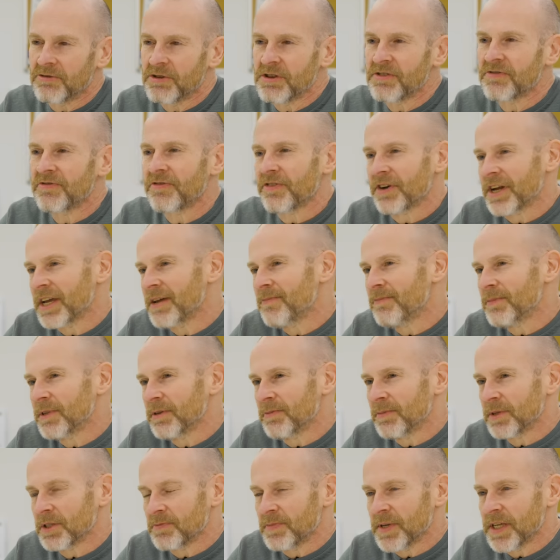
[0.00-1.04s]
reframe
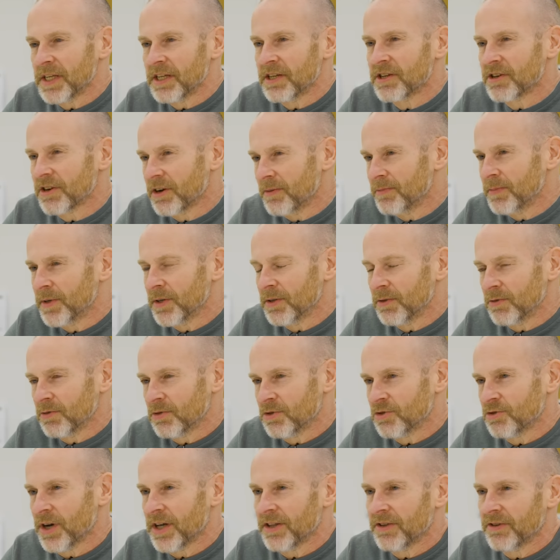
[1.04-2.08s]
them as being
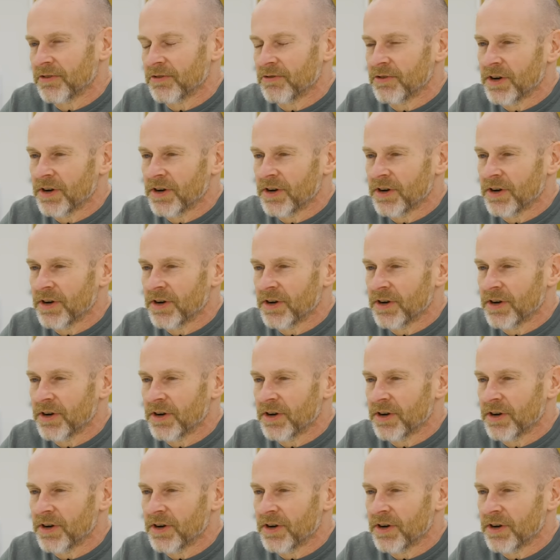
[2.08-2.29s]
criminals rather